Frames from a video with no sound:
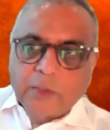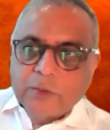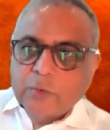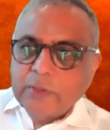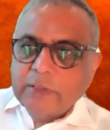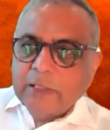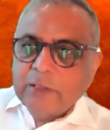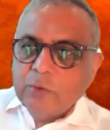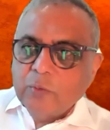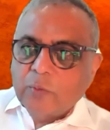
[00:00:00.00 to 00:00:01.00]
So it
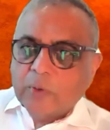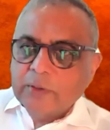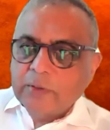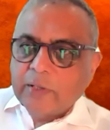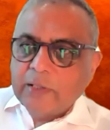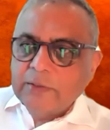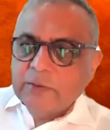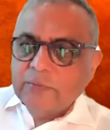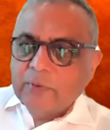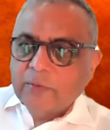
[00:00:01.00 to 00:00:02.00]
tells you what the
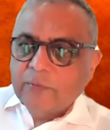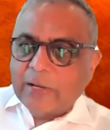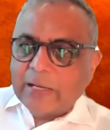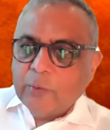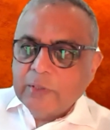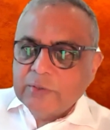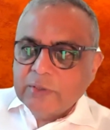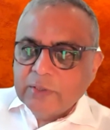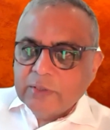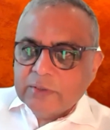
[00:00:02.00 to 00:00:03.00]
relative
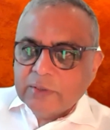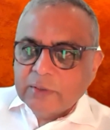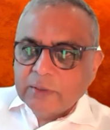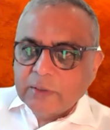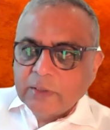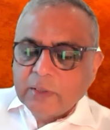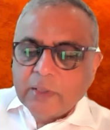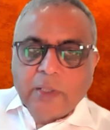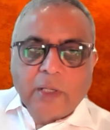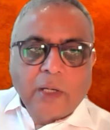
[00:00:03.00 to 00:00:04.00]
valuation is.
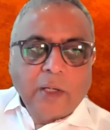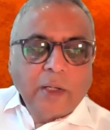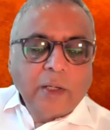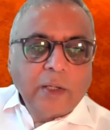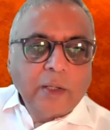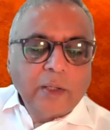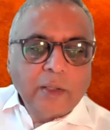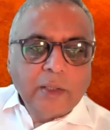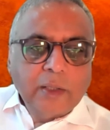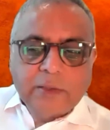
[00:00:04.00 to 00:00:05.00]

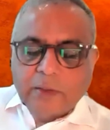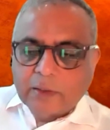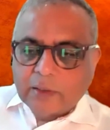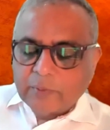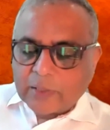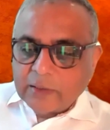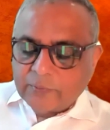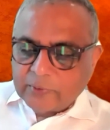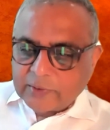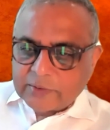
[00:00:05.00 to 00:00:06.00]
And
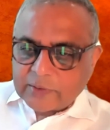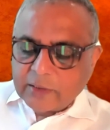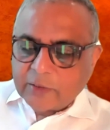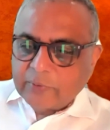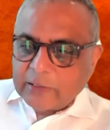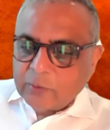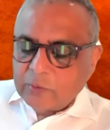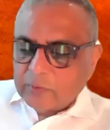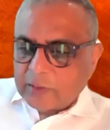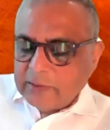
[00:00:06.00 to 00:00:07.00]
if it is
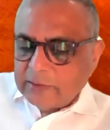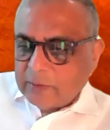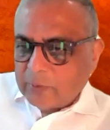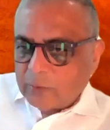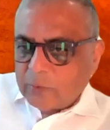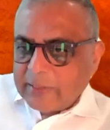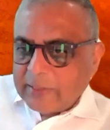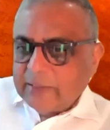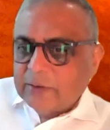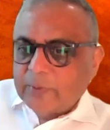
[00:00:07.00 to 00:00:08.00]
undervalued, anything below
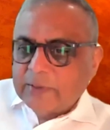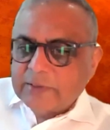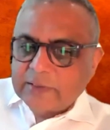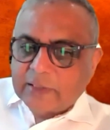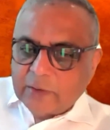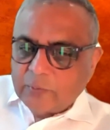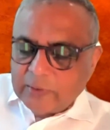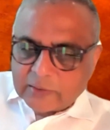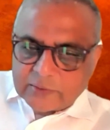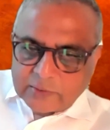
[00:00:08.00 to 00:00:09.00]
20th percentile
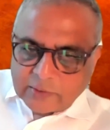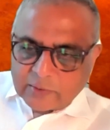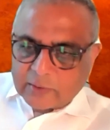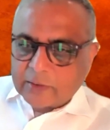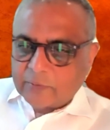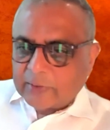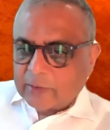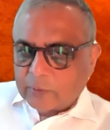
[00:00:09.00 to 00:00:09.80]
we consider undervalued.